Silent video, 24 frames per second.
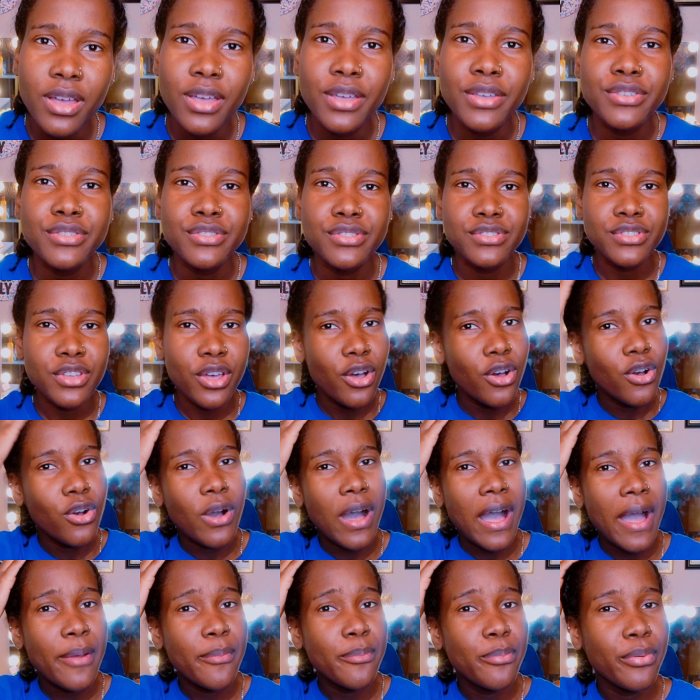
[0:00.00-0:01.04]
So
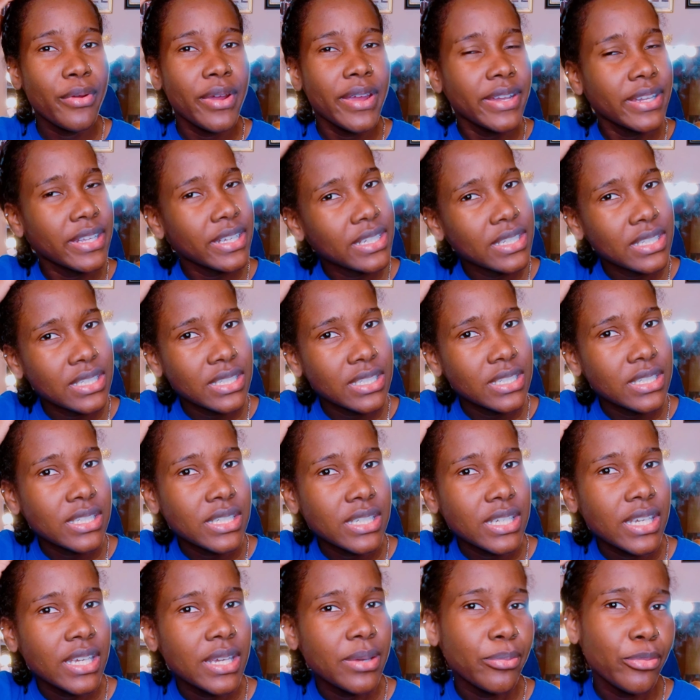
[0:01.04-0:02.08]
I braided
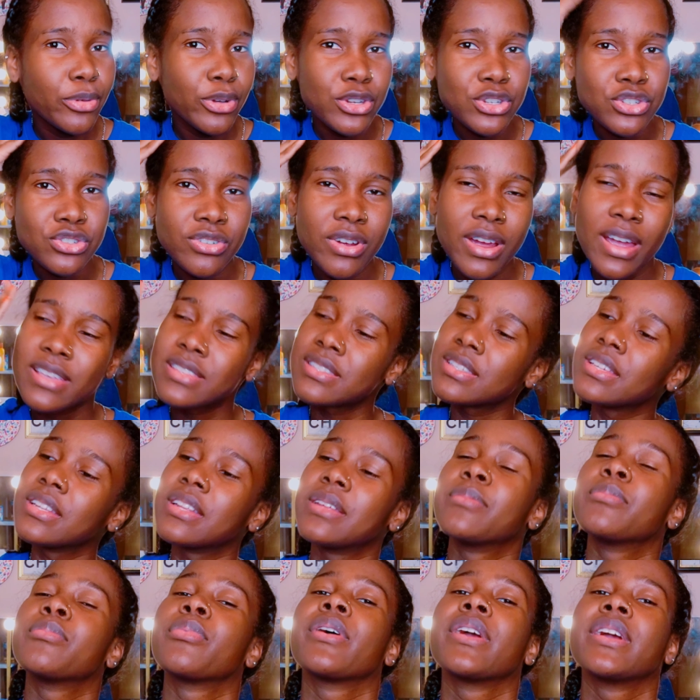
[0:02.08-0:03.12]
it, moisturized it,
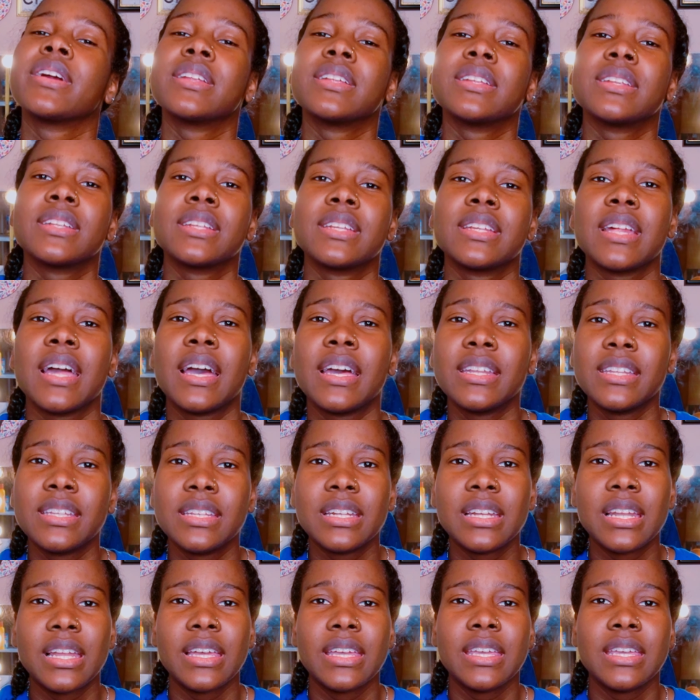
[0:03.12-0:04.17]
and braided it. I didn't
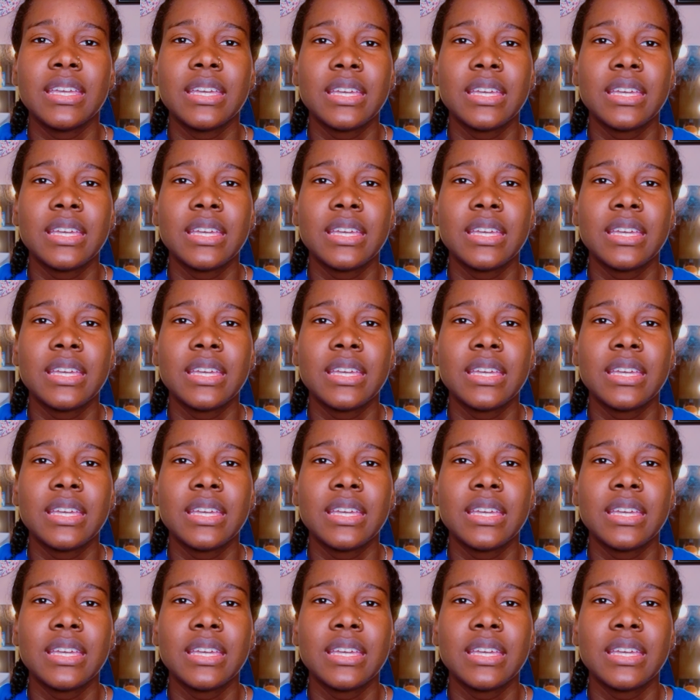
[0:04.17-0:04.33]
want